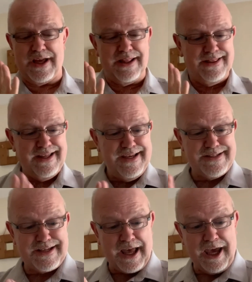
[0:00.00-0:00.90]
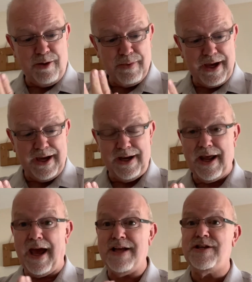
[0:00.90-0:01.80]
These came in
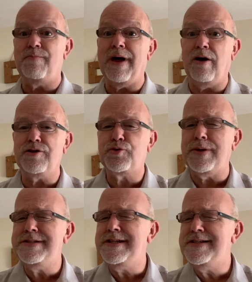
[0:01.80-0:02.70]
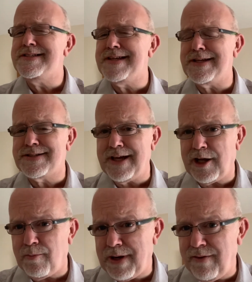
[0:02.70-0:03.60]
at about 2016,
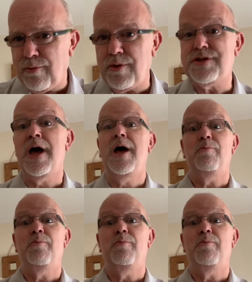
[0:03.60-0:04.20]
I believe it was.